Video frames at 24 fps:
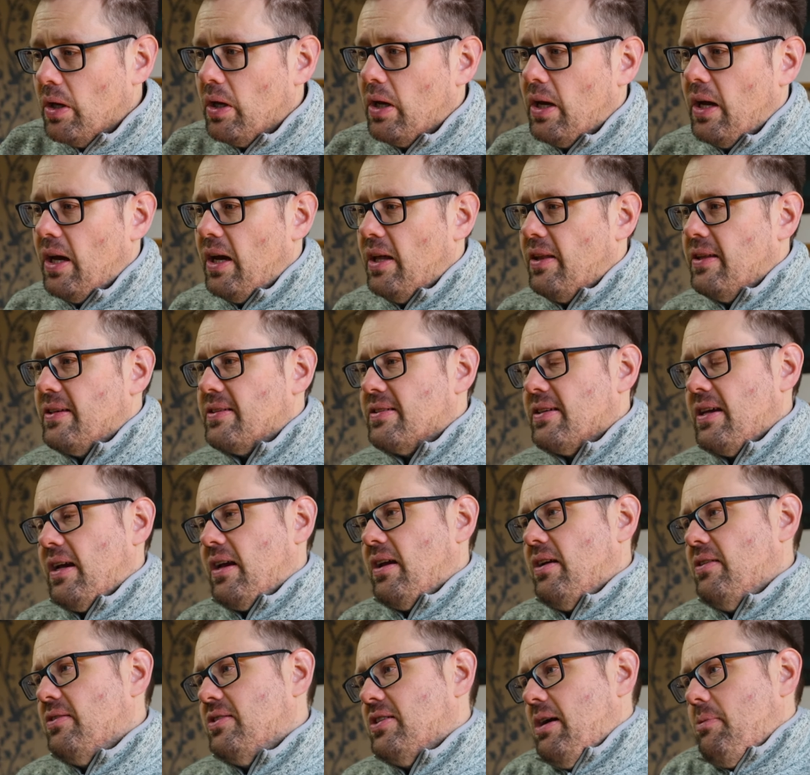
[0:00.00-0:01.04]
Yeah, the
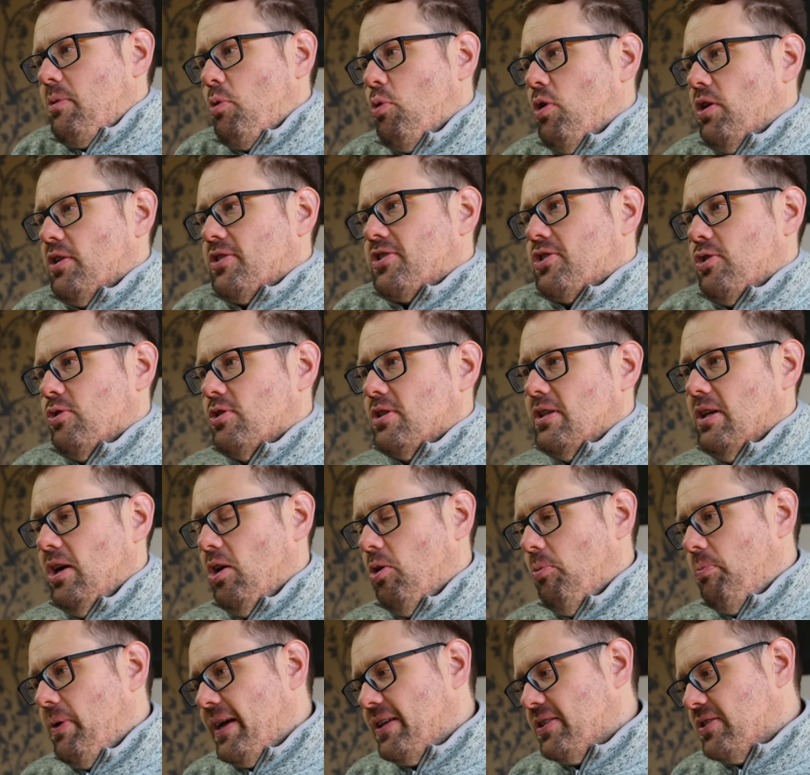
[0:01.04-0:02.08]
second time I watched those
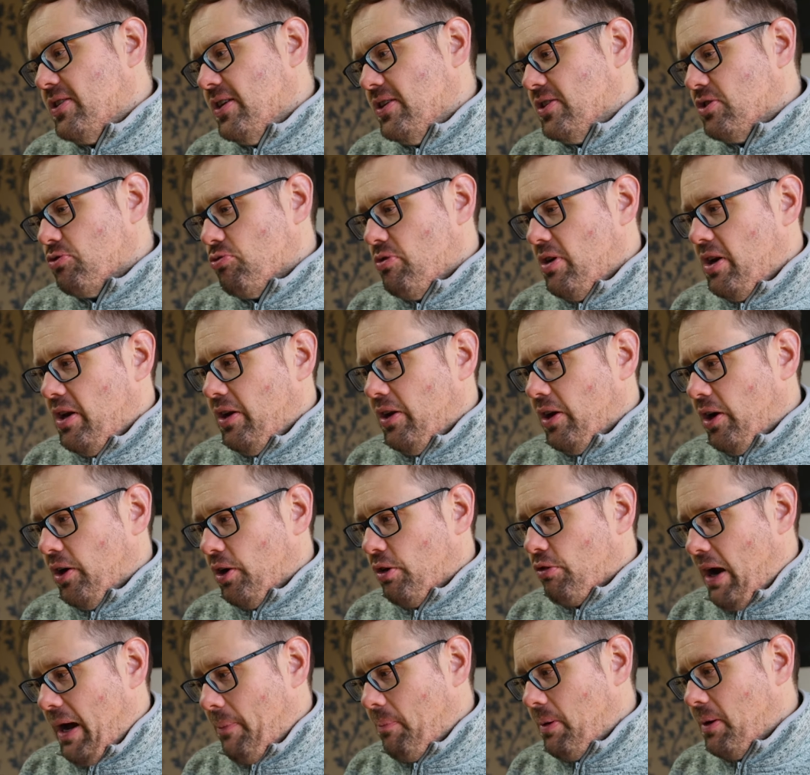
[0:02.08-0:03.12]
little bits, it's really not
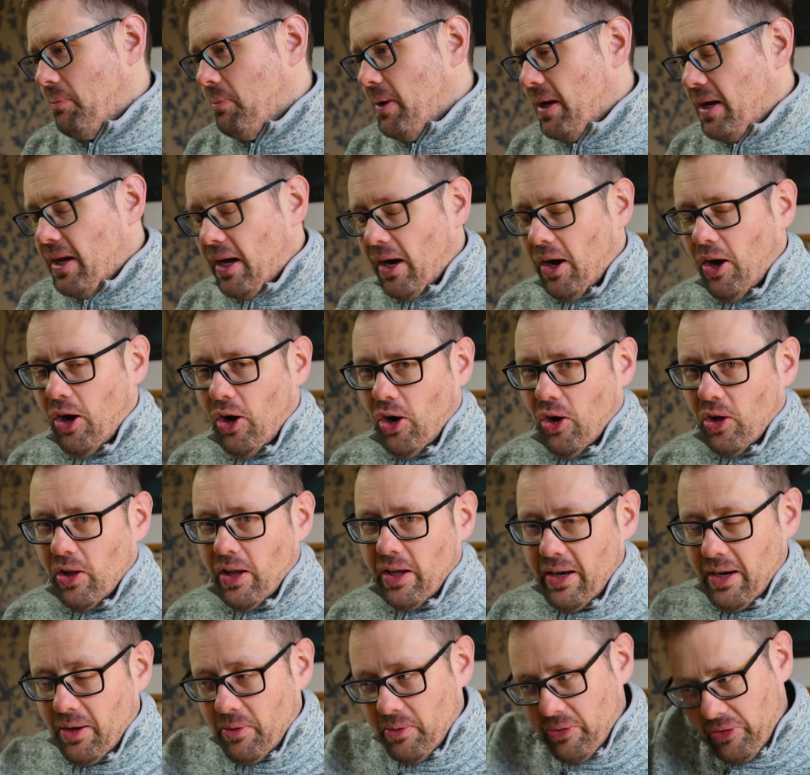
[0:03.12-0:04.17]
grabbing me at all,
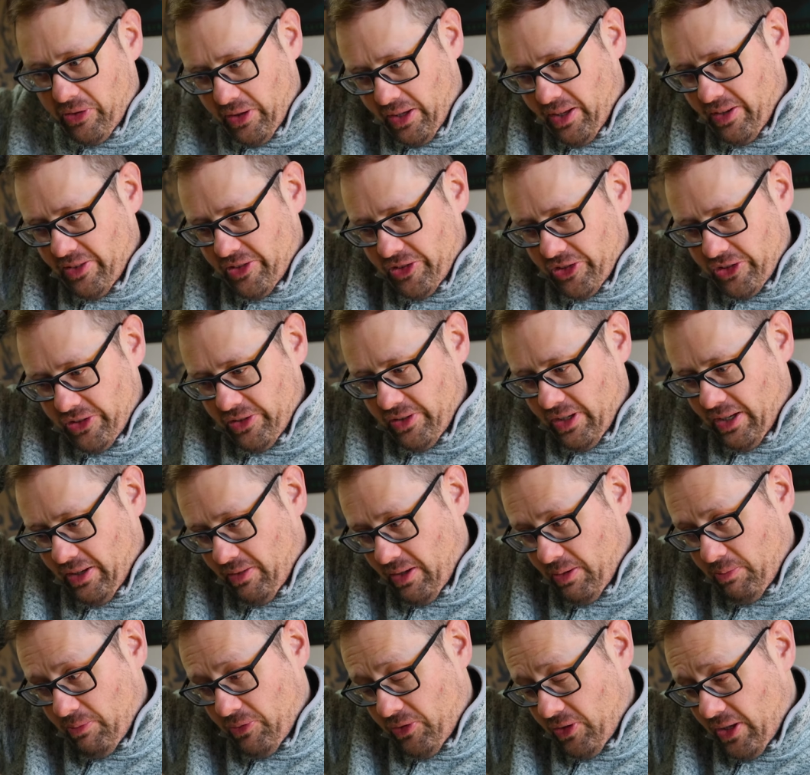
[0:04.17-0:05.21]
and I think
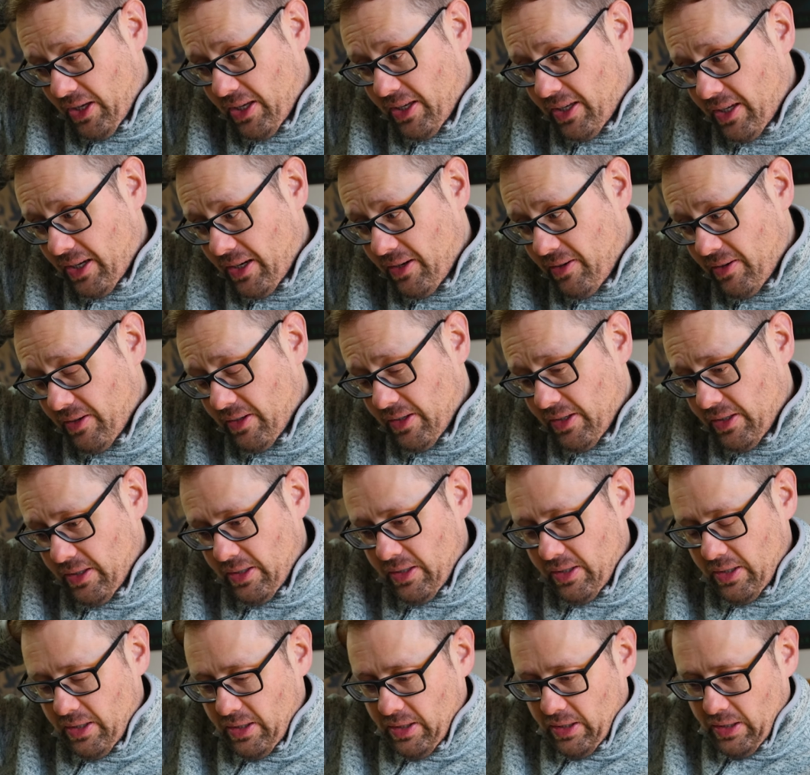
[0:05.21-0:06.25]
I'm thinking
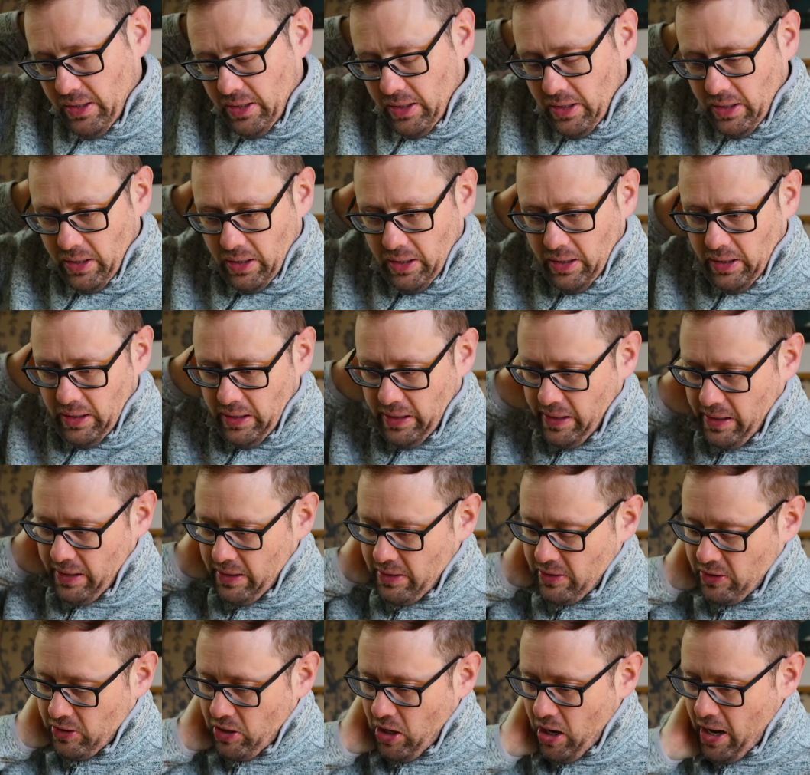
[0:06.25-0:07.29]

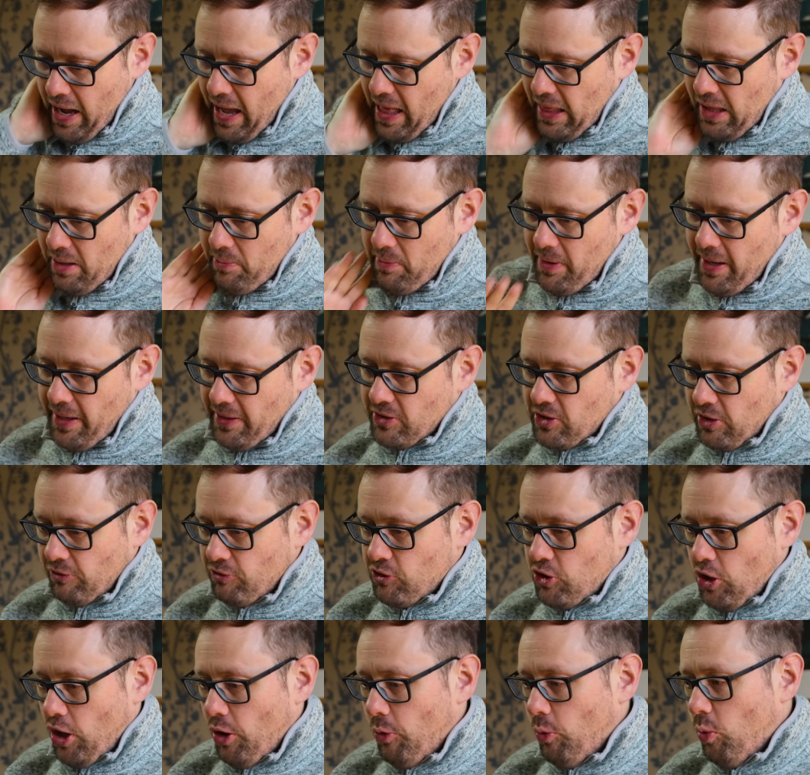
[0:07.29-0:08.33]
it's got elements
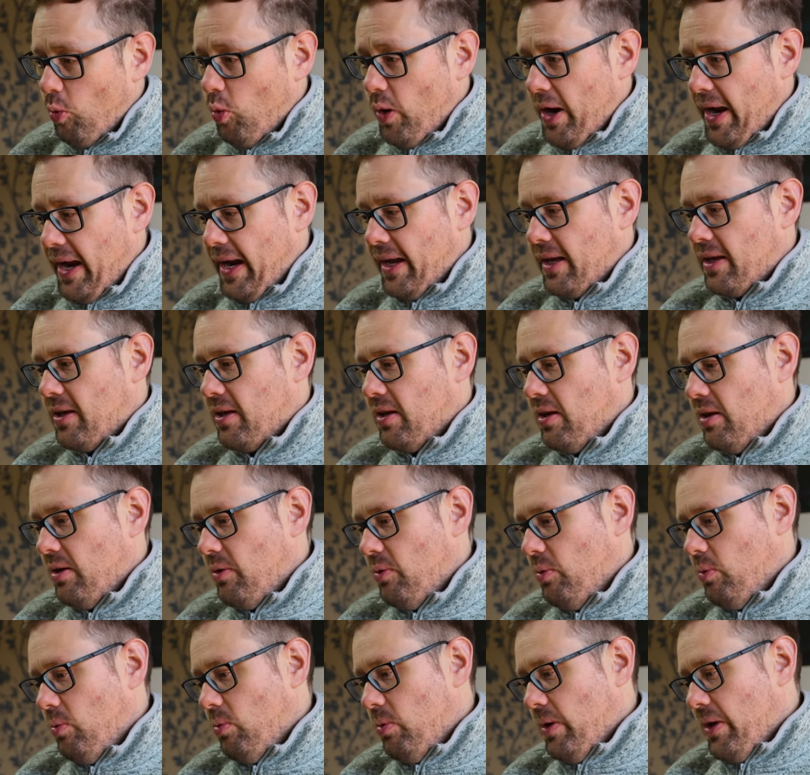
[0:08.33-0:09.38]
of John Wick
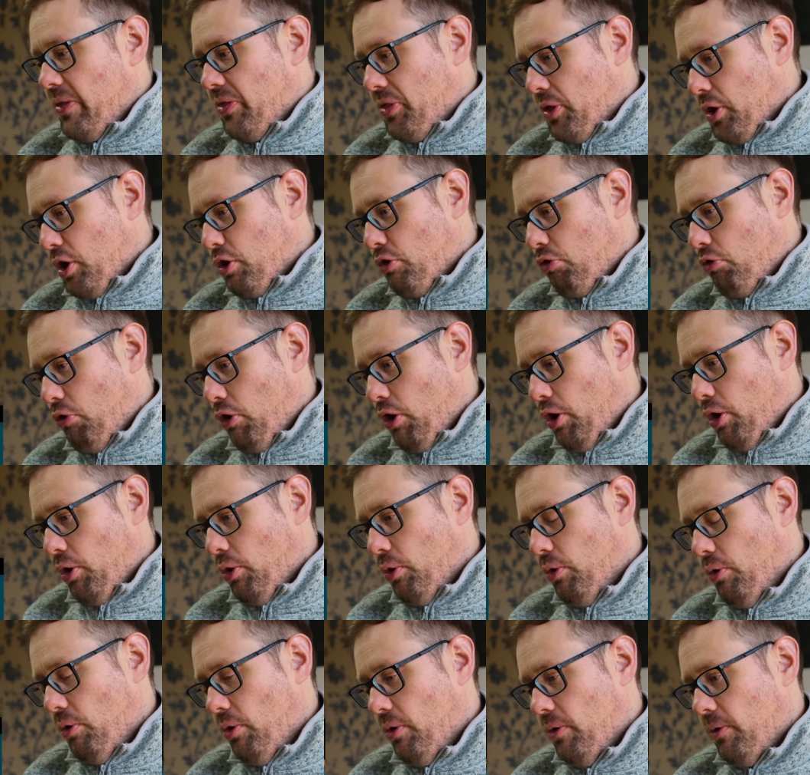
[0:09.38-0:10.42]
with the
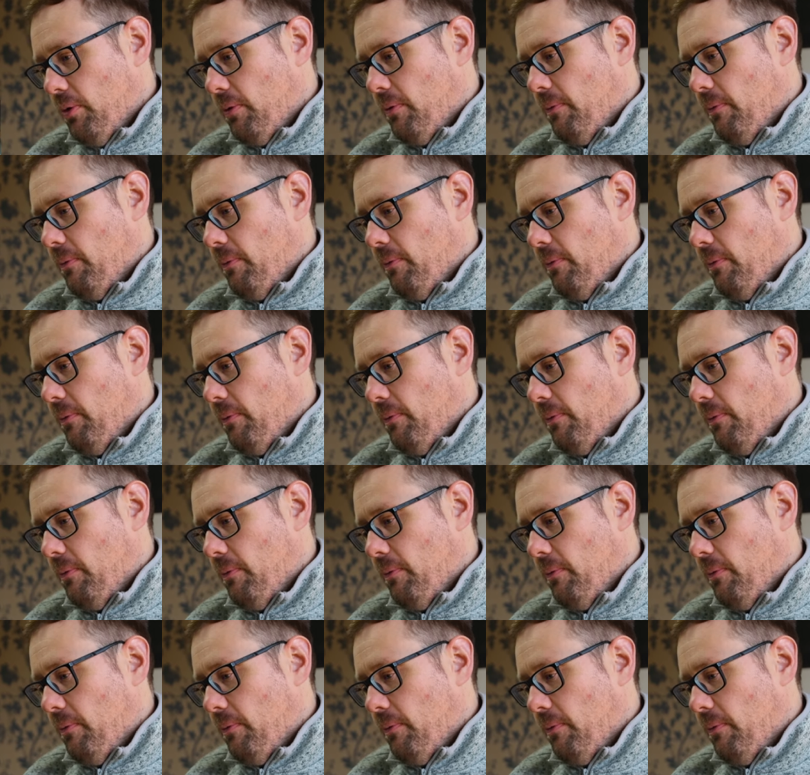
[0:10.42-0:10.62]
crow,